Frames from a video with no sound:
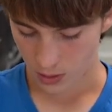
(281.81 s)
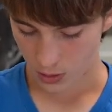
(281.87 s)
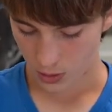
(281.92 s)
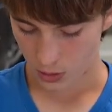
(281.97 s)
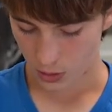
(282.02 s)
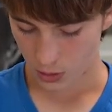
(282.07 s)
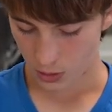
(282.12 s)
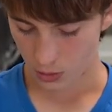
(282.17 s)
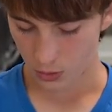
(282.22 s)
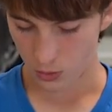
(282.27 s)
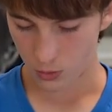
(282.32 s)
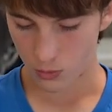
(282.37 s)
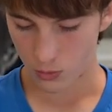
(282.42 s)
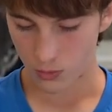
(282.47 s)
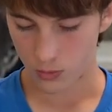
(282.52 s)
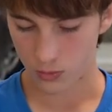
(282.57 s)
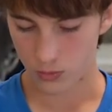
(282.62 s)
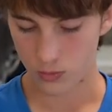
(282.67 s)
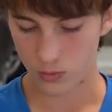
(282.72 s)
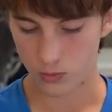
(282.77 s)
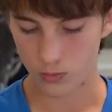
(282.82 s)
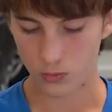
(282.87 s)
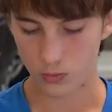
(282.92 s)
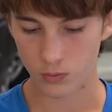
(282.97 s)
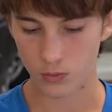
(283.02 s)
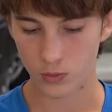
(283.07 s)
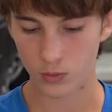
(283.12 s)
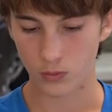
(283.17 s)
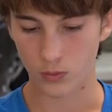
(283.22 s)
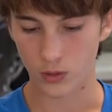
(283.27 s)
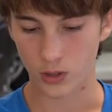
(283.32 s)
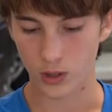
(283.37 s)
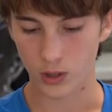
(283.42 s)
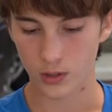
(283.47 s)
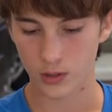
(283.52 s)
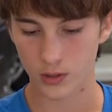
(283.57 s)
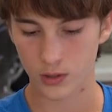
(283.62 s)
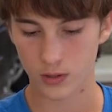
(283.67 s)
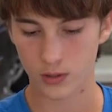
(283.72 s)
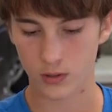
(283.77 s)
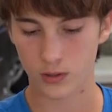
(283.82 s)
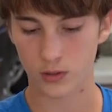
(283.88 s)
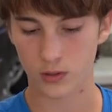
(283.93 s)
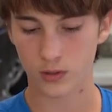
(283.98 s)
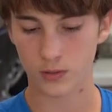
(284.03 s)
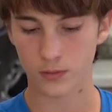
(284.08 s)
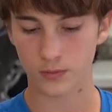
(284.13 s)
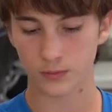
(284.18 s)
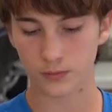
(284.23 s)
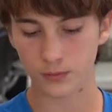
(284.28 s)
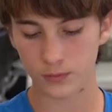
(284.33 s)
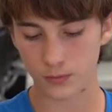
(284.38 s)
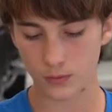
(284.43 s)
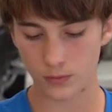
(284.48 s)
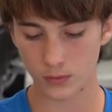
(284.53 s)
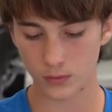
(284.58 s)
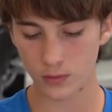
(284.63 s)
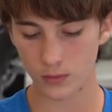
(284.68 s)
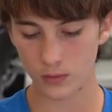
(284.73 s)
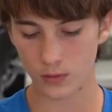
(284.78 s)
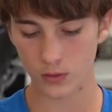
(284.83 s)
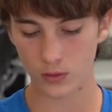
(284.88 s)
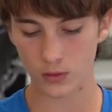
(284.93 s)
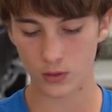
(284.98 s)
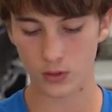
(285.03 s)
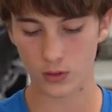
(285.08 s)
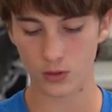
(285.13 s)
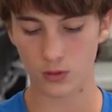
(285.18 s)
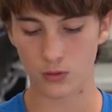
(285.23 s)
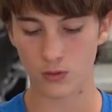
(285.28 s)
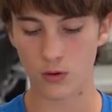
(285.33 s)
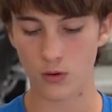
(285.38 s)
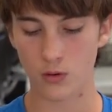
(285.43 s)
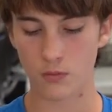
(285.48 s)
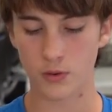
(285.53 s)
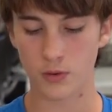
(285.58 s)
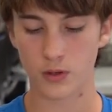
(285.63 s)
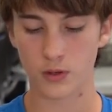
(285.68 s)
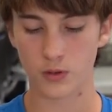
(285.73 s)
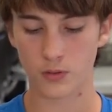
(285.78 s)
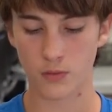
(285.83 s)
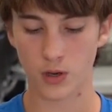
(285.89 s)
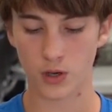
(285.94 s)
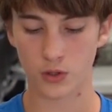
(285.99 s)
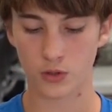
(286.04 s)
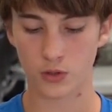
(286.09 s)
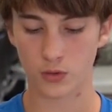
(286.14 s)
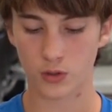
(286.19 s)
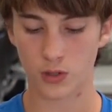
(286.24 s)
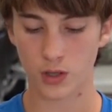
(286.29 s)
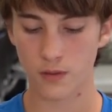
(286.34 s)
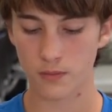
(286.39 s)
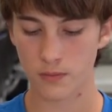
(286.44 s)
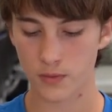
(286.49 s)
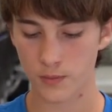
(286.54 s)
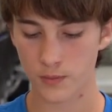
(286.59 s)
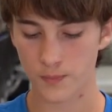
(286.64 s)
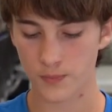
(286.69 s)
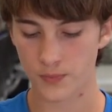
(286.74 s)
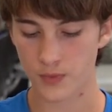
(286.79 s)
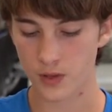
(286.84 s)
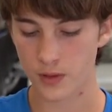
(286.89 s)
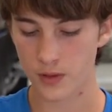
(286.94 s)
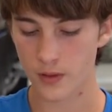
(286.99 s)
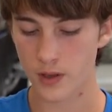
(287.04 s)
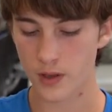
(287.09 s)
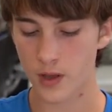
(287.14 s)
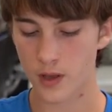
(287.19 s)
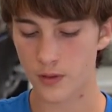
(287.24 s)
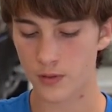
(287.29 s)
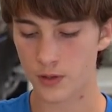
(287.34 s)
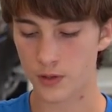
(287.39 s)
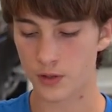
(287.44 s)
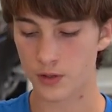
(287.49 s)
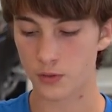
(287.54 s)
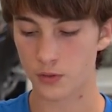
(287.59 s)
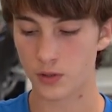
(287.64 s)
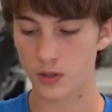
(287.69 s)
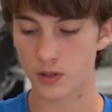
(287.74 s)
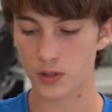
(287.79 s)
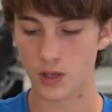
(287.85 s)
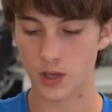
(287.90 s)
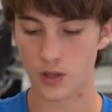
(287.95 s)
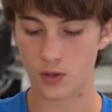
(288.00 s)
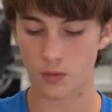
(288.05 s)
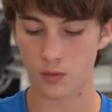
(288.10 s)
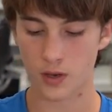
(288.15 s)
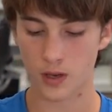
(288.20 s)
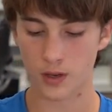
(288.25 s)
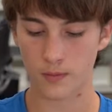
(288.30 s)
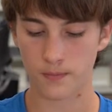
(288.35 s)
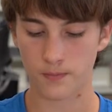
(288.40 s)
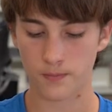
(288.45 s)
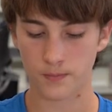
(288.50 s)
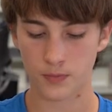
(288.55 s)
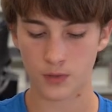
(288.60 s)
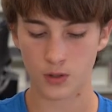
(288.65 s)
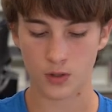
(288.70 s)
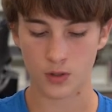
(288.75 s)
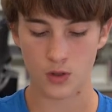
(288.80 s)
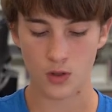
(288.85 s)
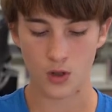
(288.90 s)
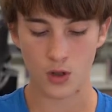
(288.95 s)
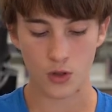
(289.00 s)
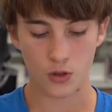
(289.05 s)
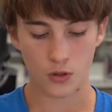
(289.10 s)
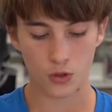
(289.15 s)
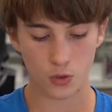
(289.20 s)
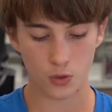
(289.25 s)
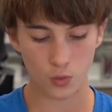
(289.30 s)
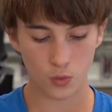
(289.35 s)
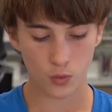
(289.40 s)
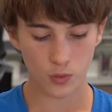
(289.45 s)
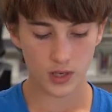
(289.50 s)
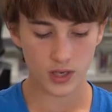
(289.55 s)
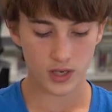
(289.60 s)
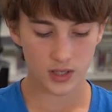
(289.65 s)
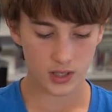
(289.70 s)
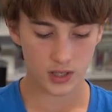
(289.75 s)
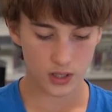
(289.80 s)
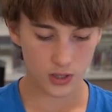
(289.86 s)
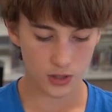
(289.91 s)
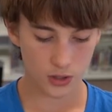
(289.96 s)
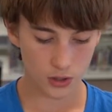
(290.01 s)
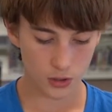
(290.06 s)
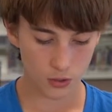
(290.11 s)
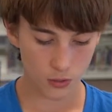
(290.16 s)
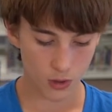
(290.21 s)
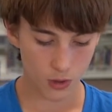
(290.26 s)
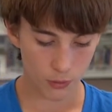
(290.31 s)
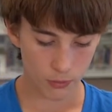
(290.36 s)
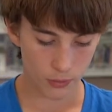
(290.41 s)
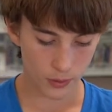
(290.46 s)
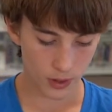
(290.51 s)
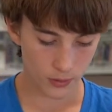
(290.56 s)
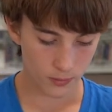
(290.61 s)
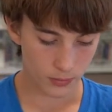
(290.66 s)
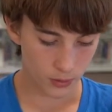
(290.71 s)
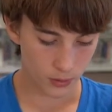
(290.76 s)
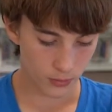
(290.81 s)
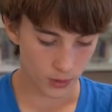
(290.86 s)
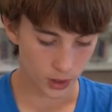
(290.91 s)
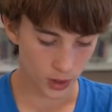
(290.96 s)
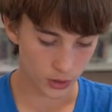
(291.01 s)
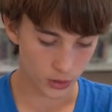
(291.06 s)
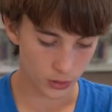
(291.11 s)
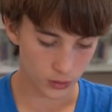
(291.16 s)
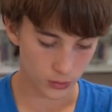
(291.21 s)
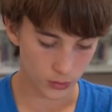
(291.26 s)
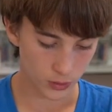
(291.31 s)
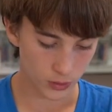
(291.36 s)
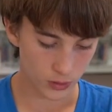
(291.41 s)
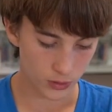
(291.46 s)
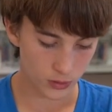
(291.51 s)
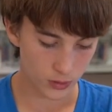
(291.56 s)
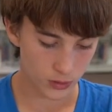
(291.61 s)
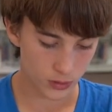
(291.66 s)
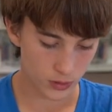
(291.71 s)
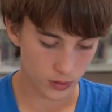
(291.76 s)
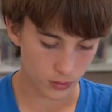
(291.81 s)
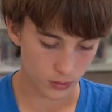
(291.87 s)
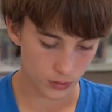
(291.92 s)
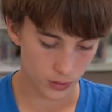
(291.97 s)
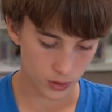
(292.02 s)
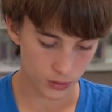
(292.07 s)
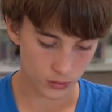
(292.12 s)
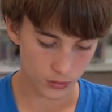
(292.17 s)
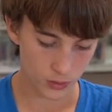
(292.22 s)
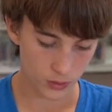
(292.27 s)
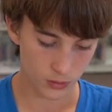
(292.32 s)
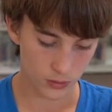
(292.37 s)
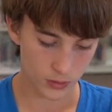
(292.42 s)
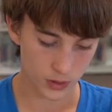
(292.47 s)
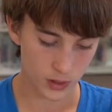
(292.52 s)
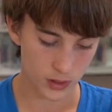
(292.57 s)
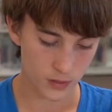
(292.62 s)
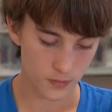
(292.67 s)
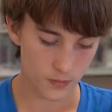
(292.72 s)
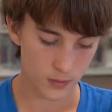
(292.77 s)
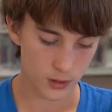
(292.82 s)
you will want to open your module up and then do it the other way. The reason you open up your module when you do it